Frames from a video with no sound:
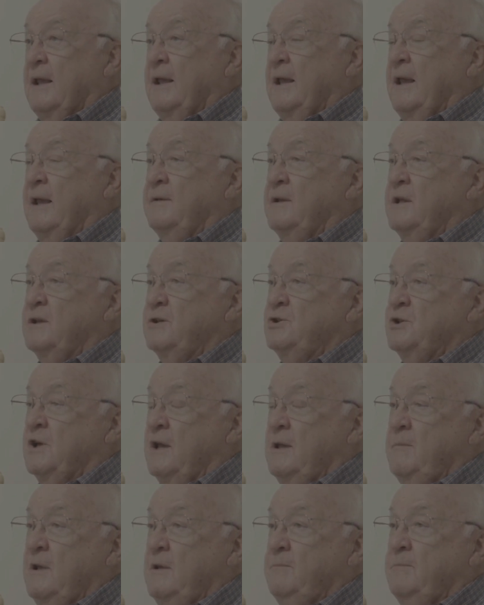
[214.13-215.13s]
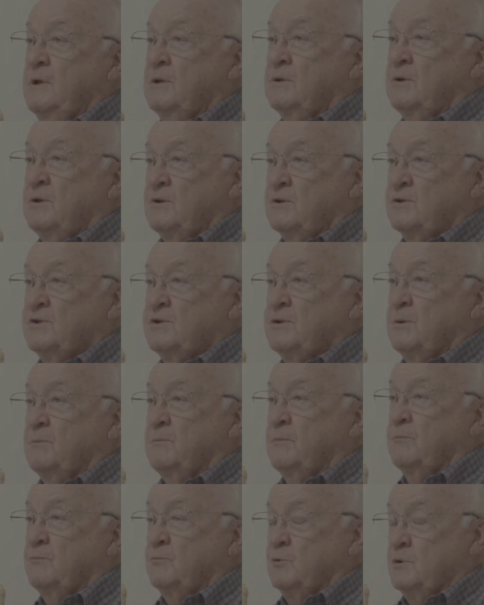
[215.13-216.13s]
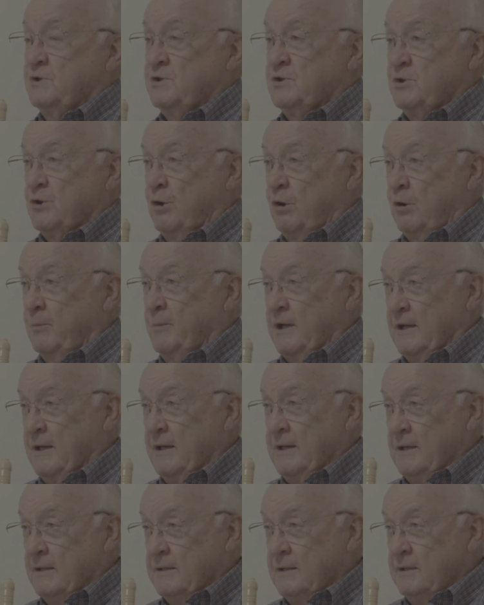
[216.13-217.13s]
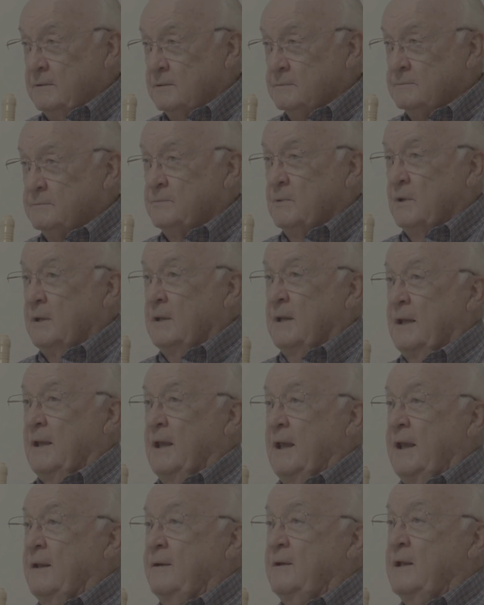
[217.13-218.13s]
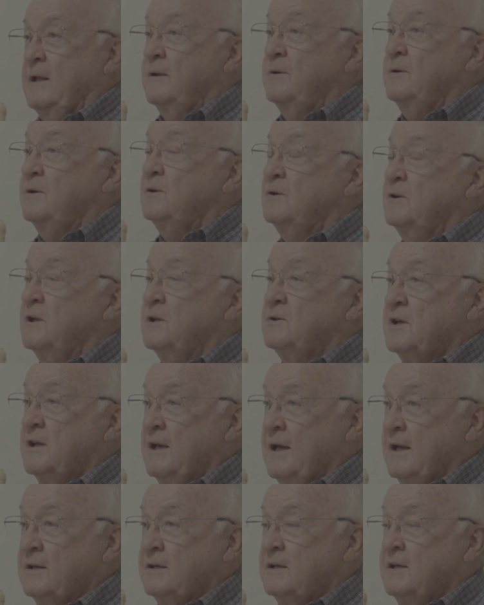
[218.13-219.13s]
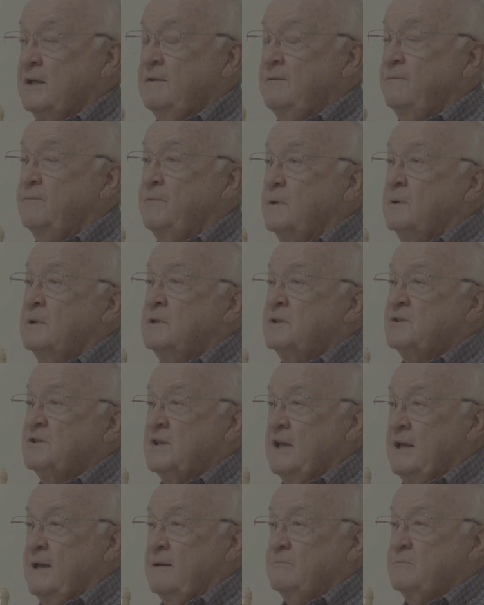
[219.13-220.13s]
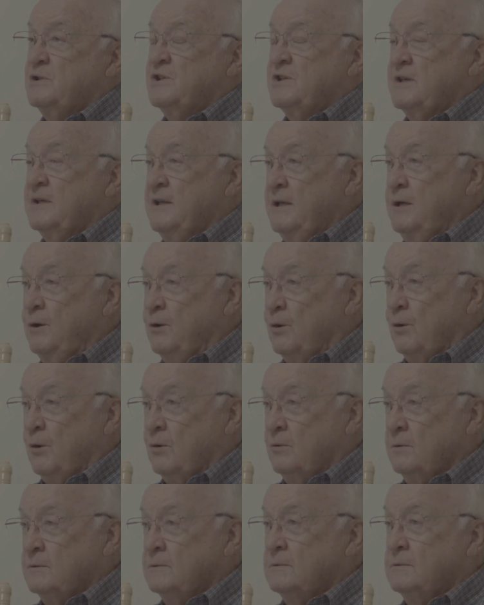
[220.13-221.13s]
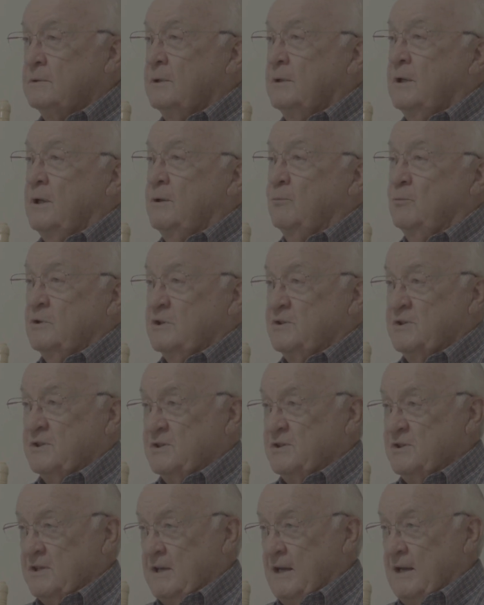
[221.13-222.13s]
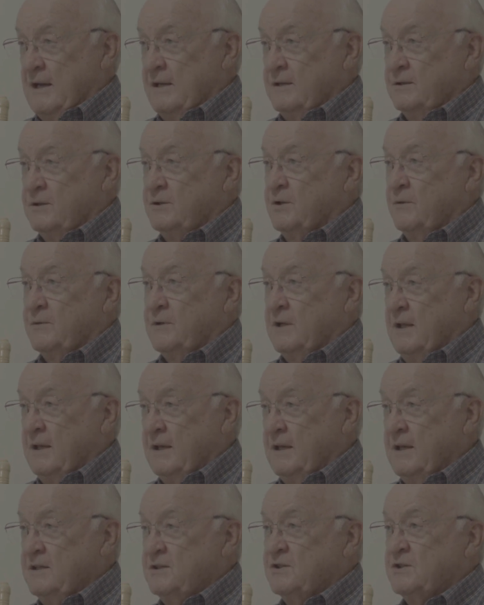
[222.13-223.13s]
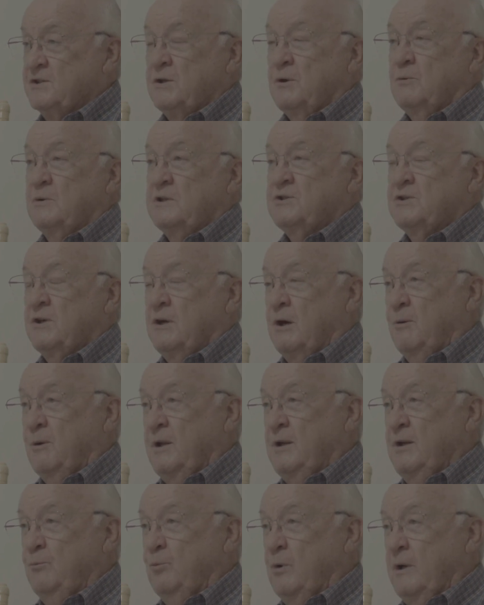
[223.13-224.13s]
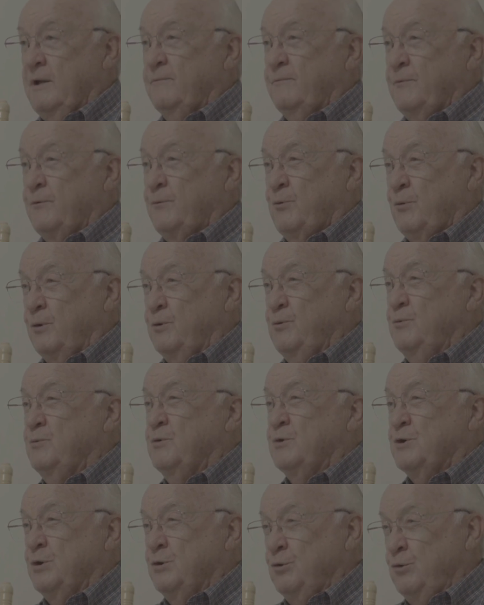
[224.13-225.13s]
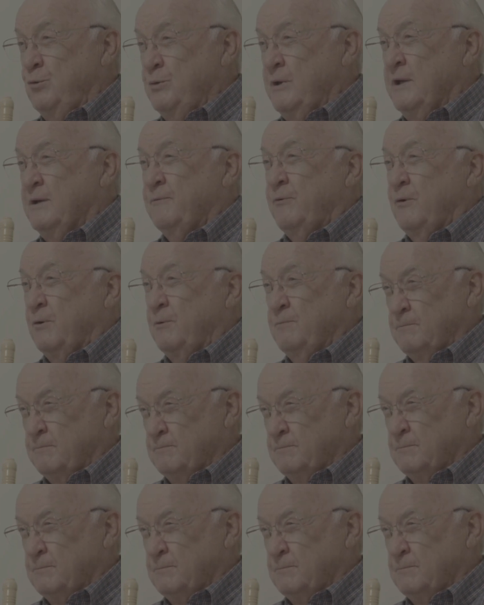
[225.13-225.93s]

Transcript: And then Jamie Mills was terminated. And then Detective Sam Steger was assigned to the case. So it's already went through two different